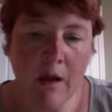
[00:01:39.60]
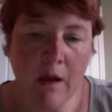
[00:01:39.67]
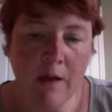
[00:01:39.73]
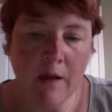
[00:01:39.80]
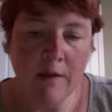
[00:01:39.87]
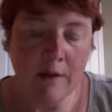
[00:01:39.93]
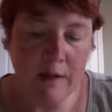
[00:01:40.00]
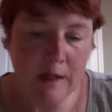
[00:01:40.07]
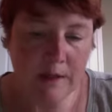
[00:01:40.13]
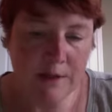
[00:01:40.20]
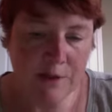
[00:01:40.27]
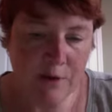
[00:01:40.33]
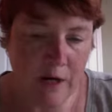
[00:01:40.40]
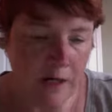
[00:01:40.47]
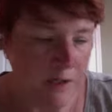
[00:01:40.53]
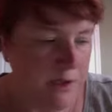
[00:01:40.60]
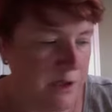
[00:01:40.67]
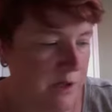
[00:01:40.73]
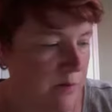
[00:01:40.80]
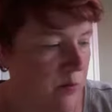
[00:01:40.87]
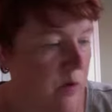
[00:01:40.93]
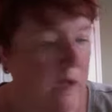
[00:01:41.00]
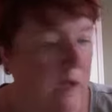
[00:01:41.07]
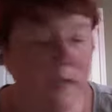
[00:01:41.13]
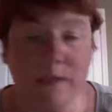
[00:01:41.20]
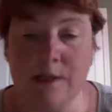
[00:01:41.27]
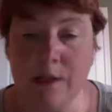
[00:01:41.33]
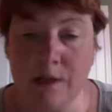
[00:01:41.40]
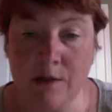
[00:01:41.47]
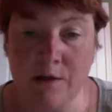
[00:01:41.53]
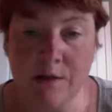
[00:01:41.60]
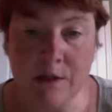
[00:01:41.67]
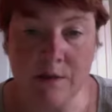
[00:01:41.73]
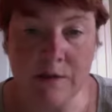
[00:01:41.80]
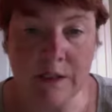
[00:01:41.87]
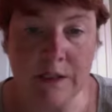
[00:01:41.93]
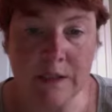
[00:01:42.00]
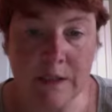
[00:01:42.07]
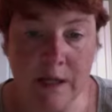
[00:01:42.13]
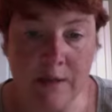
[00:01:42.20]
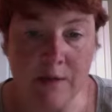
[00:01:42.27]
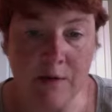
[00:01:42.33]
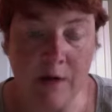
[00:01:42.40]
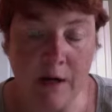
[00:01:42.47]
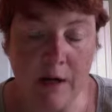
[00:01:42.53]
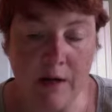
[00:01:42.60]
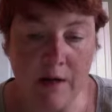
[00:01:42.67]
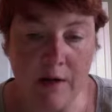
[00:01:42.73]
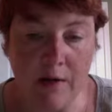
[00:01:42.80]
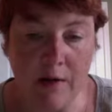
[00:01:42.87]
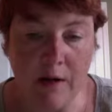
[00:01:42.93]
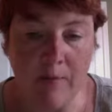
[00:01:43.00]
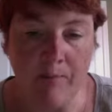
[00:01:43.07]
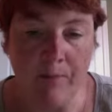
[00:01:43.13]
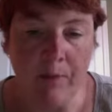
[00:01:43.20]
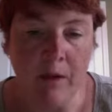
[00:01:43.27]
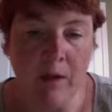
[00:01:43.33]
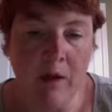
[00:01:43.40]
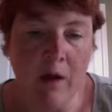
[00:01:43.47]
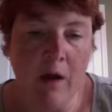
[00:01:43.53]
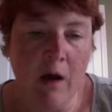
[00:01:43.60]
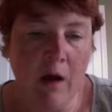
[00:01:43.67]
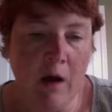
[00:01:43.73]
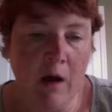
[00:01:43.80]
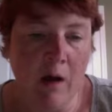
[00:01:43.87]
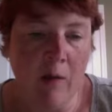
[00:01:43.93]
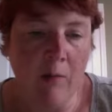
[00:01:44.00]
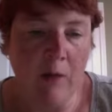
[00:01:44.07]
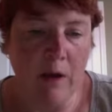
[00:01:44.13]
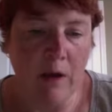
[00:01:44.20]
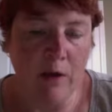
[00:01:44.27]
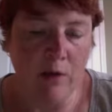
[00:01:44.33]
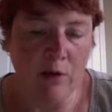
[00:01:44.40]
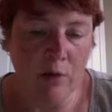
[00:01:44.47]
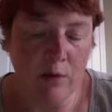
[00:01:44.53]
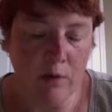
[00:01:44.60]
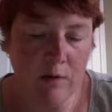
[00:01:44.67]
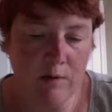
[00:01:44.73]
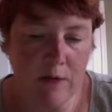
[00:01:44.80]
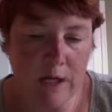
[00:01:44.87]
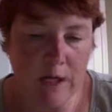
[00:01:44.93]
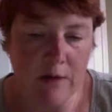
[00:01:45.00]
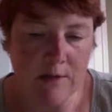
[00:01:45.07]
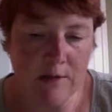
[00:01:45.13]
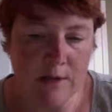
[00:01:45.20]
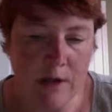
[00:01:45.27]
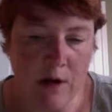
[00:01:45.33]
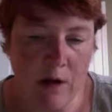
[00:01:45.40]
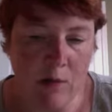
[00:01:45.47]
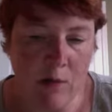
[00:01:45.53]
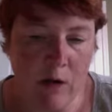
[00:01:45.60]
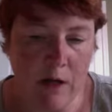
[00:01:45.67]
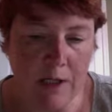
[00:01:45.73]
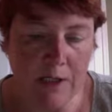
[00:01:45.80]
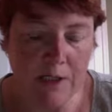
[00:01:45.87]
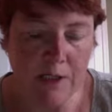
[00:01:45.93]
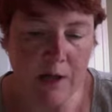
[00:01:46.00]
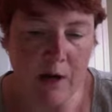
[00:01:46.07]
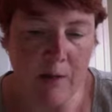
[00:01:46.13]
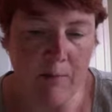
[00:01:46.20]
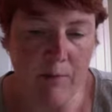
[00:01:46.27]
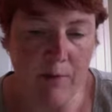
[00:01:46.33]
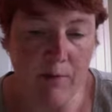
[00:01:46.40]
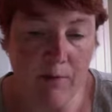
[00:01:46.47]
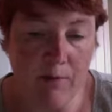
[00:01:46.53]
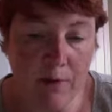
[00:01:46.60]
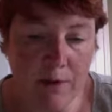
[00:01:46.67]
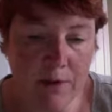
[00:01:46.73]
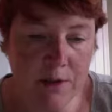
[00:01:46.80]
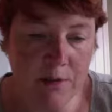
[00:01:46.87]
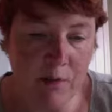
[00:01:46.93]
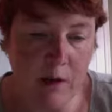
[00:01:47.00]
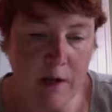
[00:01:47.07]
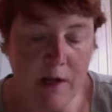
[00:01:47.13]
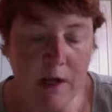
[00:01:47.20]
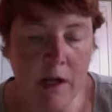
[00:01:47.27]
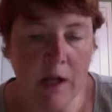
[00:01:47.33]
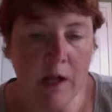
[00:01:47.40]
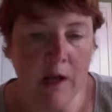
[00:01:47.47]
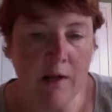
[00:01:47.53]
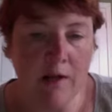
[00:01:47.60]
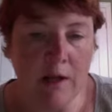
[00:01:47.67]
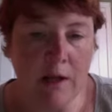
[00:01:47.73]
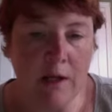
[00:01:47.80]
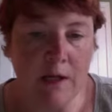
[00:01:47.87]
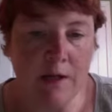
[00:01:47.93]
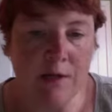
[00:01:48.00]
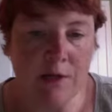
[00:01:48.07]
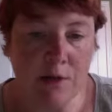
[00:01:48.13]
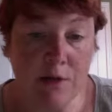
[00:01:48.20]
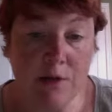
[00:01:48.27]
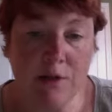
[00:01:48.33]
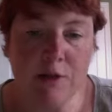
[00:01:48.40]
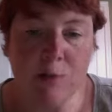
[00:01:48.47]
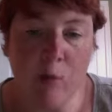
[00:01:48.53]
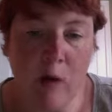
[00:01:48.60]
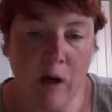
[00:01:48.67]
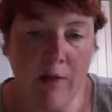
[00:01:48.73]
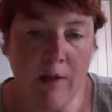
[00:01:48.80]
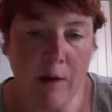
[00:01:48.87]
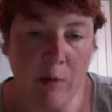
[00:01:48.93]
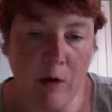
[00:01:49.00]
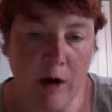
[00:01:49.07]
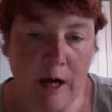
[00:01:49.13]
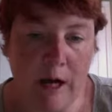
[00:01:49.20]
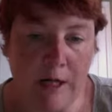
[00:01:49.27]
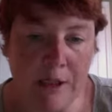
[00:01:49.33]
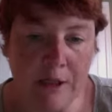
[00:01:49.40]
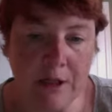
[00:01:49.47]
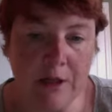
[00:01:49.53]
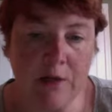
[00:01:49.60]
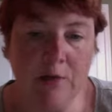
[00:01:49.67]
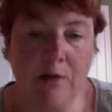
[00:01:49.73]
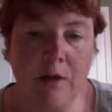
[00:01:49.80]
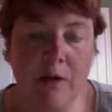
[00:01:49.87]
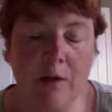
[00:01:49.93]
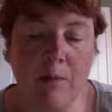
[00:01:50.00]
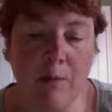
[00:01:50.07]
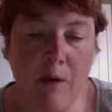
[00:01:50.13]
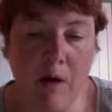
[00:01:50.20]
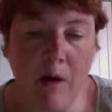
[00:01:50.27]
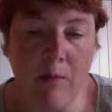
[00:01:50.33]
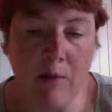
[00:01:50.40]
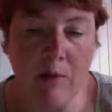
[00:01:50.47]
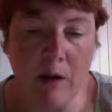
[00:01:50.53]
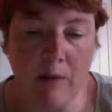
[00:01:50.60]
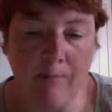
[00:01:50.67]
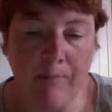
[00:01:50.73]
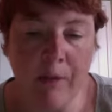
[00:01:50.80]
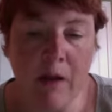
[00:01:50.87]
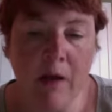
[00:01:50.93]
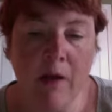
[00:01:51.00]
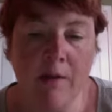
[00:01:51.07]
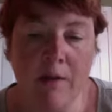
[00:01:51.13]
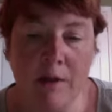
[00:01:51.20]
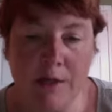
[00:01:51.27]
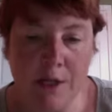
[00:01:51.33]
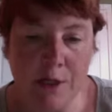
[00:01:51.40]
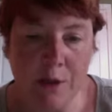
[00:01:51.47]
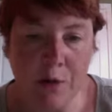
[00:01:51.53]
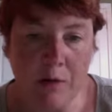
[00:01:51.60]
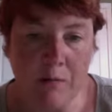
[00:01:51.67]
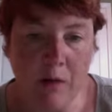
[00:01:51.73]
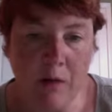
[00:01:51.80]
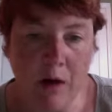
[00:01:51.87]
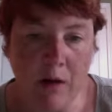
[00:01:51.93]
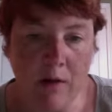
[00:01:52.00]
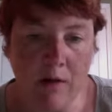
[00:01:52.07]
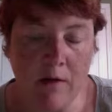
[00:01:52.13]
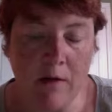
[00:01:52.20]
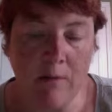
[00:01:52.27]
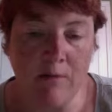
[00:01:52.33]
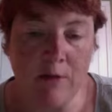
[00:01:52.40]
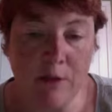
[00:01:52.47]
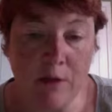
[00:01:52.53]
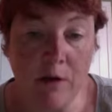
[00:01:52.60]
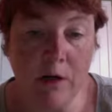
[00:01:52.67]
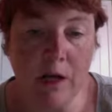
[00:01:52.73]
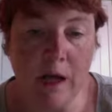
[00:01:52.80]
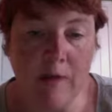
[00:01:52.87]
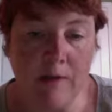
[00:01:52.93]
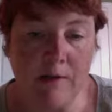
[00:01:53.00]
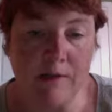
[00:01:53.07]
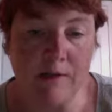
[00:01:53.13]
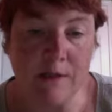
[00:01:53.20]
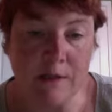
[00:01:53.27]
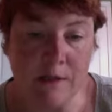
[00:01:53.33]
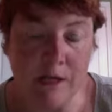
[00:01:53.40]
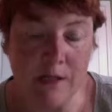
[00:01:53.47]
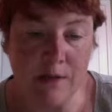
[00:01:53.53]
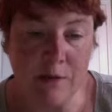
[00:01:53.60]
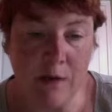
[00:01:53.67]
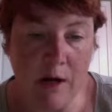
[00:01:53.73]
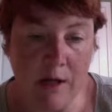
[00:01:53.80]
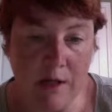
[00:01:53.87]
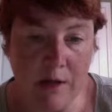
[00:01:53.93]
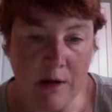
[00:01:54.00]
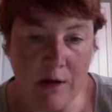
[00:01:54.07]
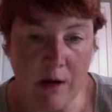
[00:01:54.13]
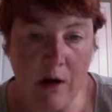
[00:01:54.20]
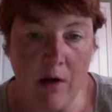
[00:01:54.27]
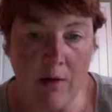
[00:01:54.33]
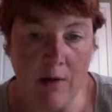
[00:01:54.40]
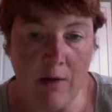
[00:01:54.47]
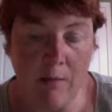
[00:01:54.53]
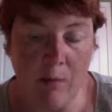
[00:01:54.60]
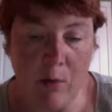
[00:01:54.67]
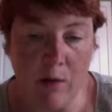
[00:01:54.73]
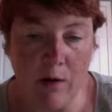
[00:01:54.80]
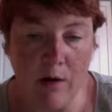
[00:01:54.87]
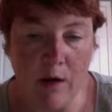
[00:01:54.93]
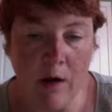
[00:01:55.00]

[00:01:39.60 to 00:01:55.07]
The next strategy was the use of success criteria. In two of the videos that I watched, the first one, the students, while they were actually doing their problem, the teacher reminded them to look at the success criteria on the board,